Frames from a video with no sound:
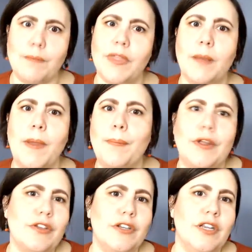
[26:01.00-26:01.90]
Like my
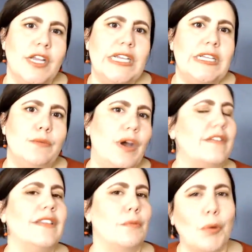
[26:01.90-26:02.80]
brother
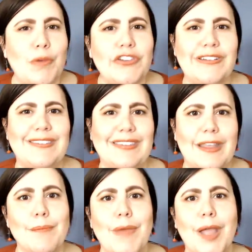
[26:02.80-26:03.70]
wasn't the permission
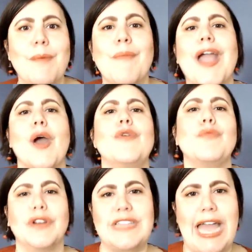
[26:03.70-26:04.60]
slip. My own
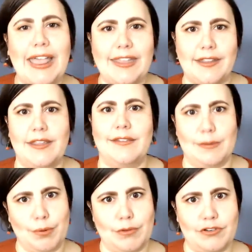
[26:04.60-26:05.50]
mortality is
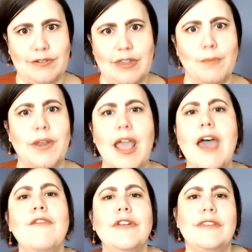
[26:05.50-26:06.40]
the permission slip, and
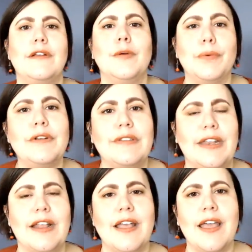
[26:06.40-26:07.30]
every single
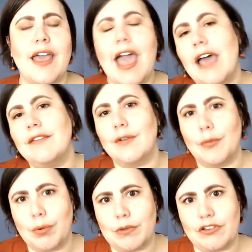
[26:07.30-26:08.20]
person has their
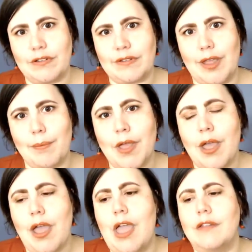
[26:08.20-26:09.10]
own permission slip.
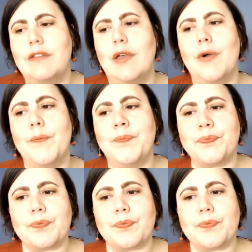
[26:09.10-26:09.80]
And so